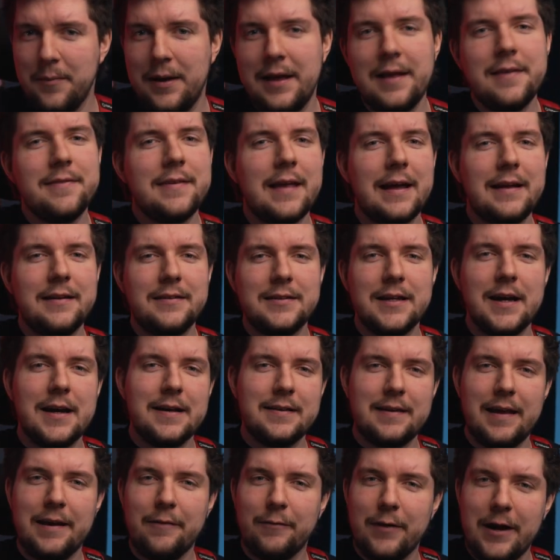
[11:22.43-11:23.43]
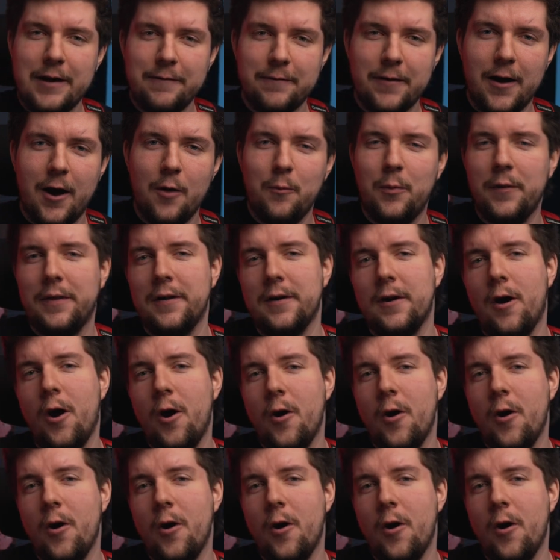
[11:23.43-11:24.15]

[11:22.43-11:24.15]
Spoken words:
It's a dirty reverb with an